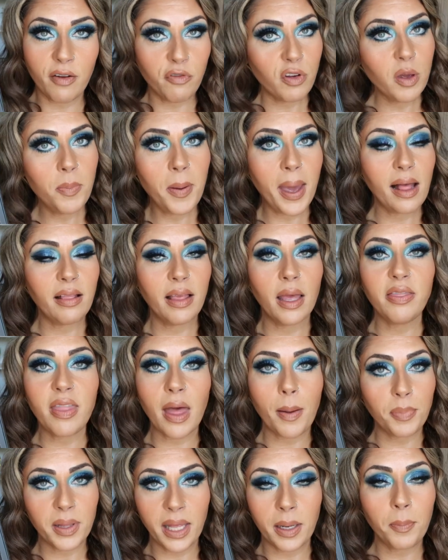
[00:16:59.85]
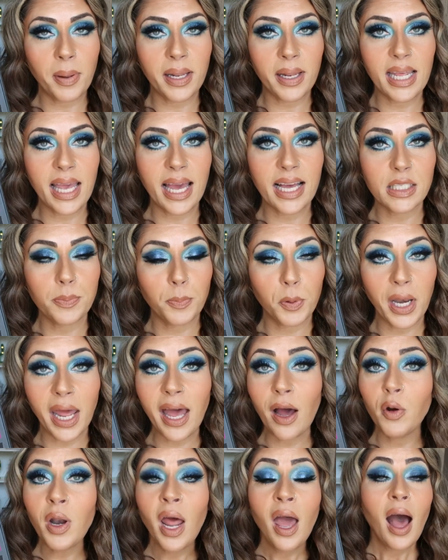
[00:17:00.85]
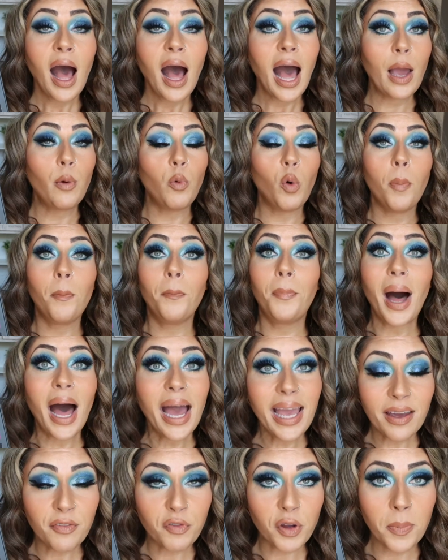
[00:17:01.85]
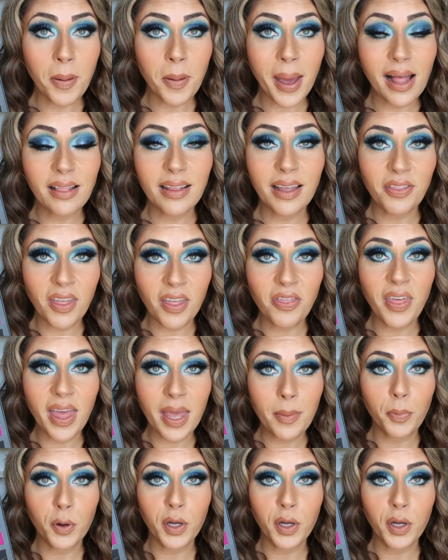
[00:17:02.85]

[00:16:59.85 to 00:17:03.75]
every palette that Blend Bunny has put out. I will buy every palette that they